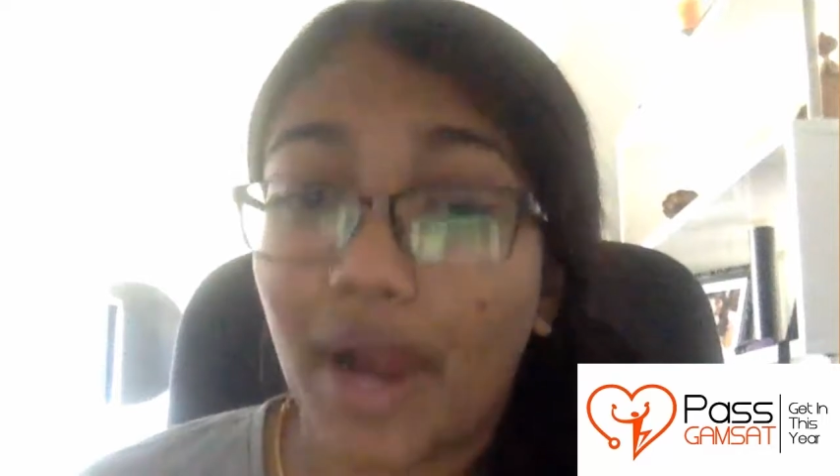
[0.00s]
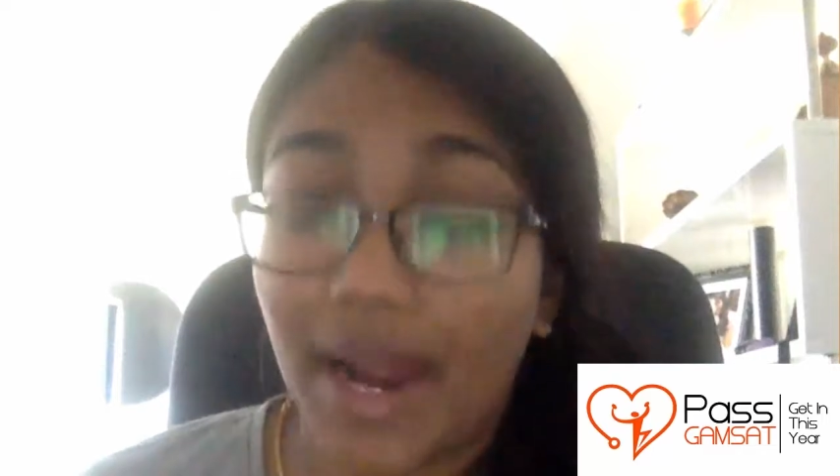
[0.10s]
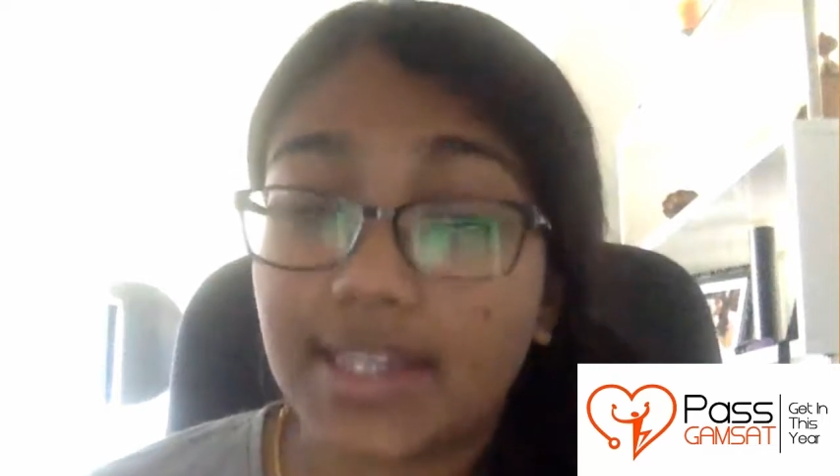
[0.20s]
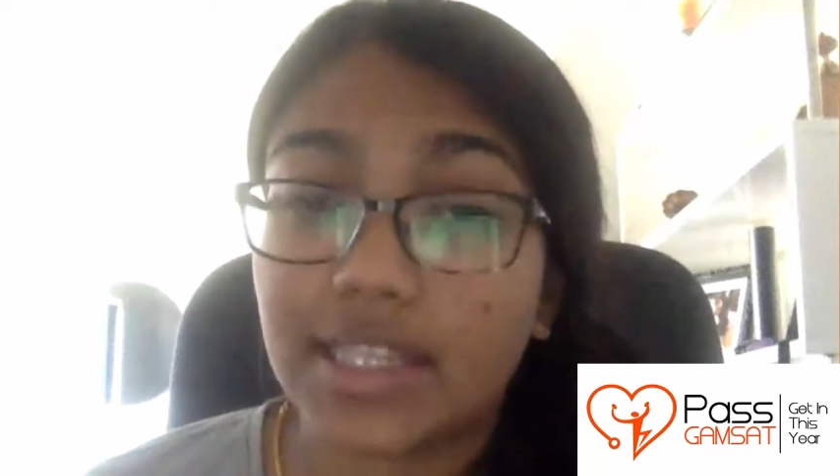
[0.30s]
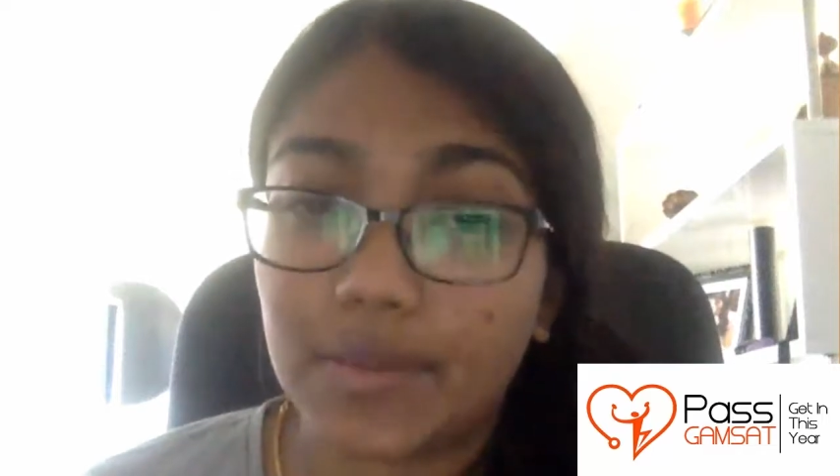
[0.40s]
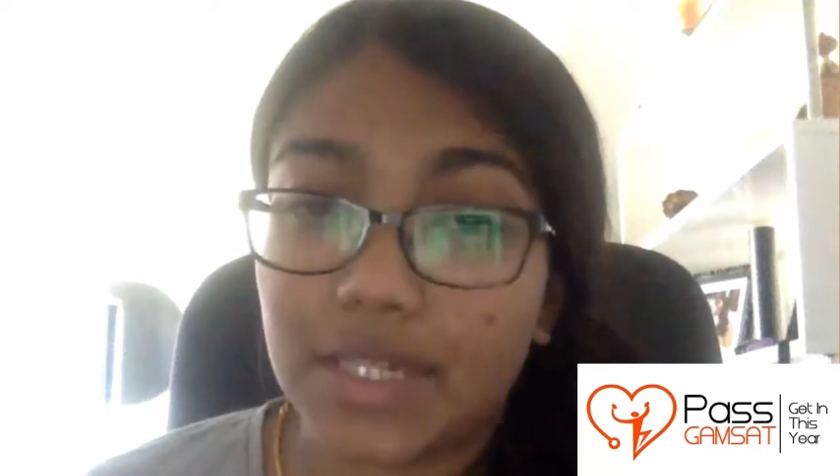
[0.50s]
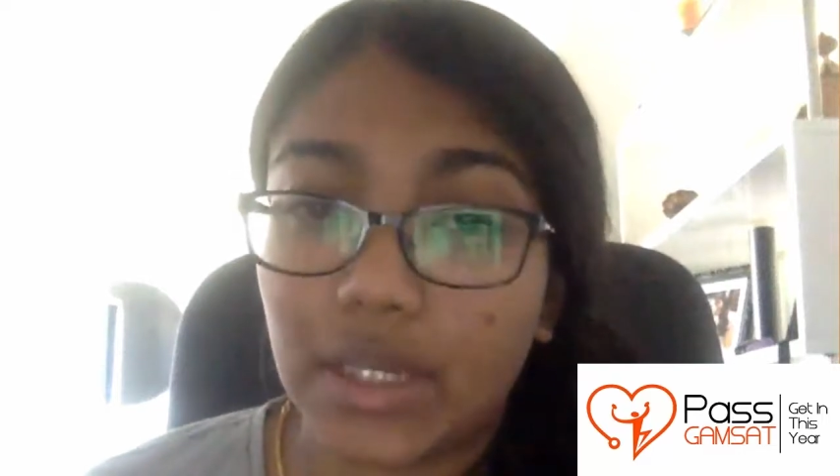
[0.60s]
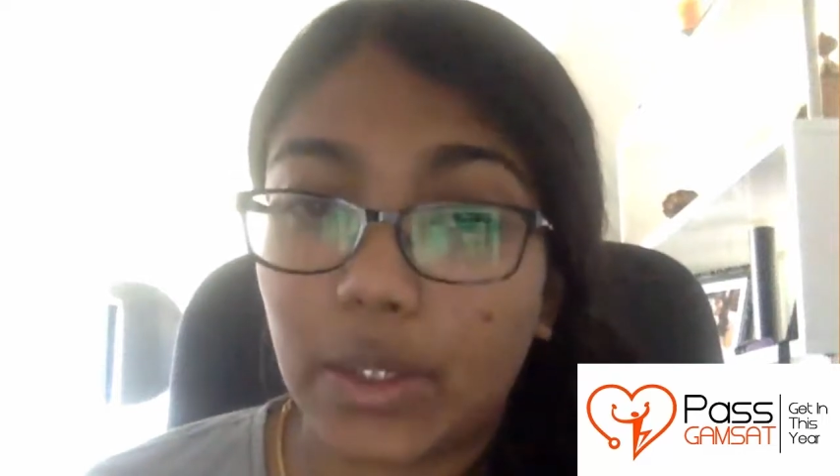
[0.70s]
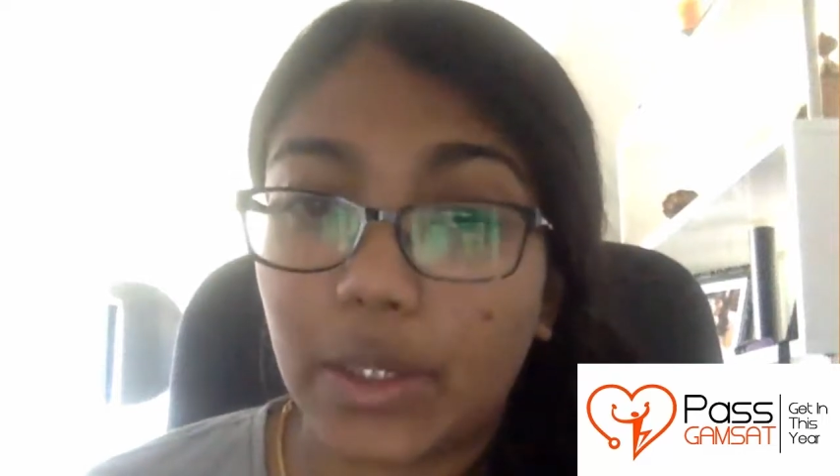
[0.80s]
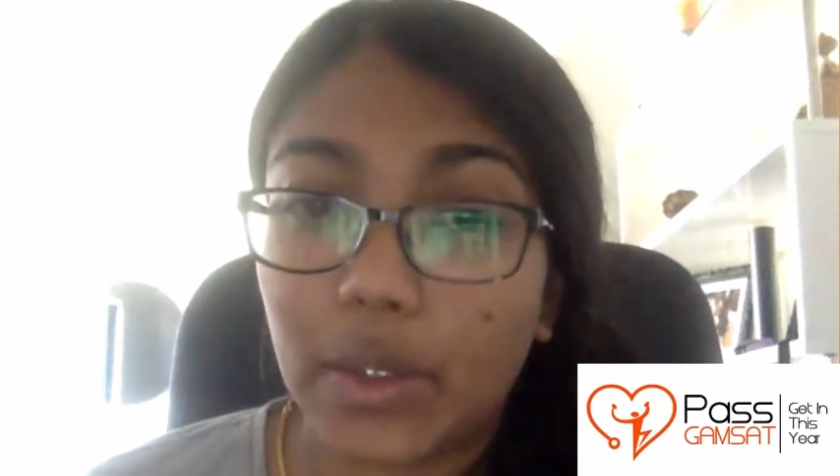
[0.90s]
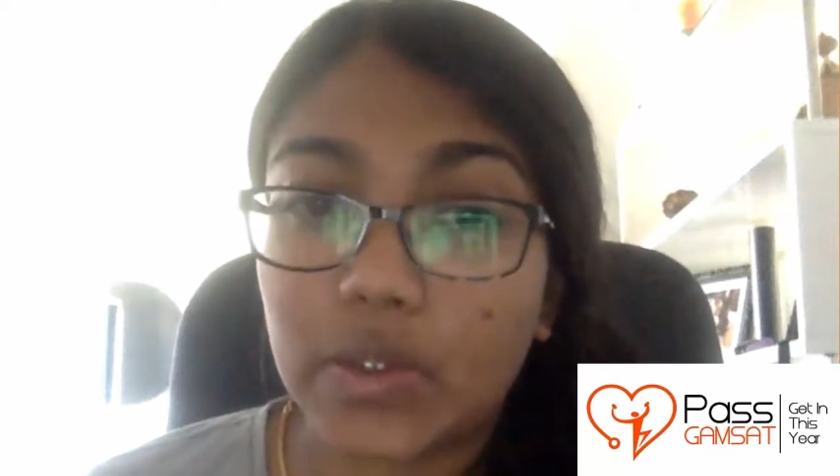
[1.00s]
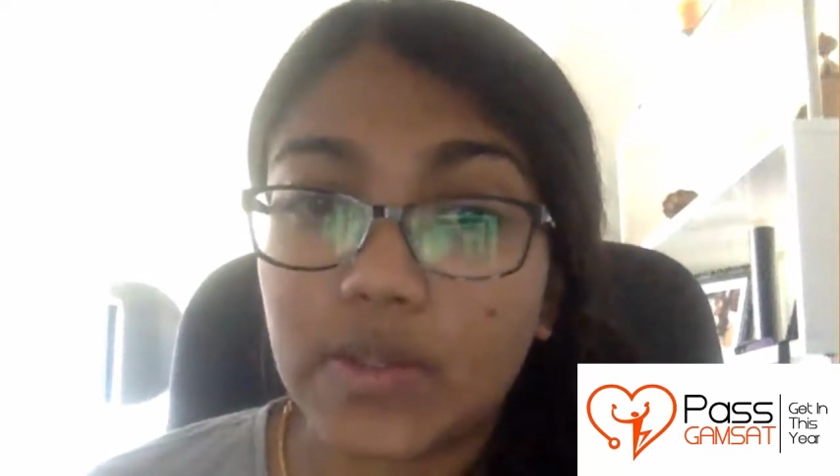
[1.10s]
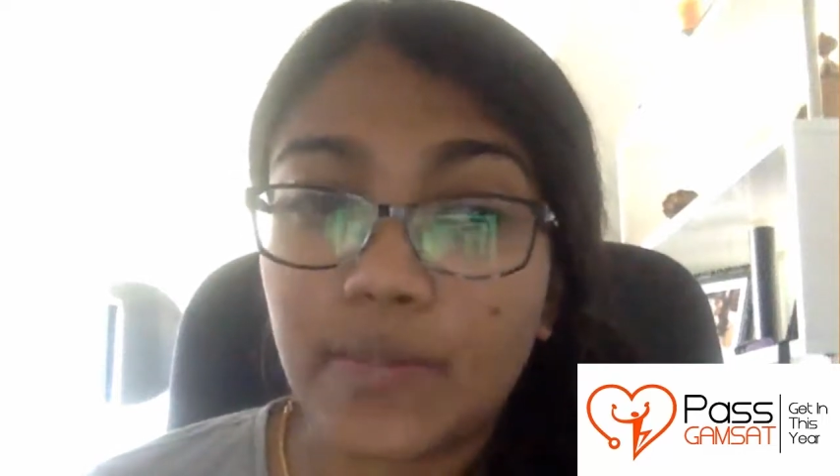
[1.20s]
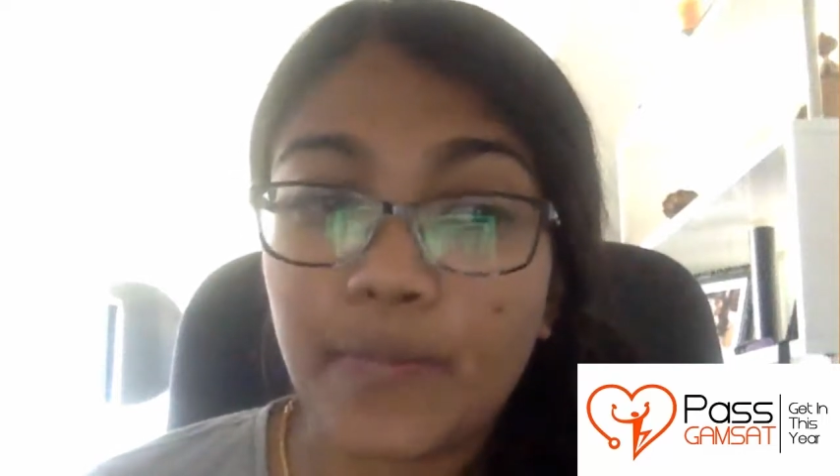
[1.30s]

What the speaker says: practice materials.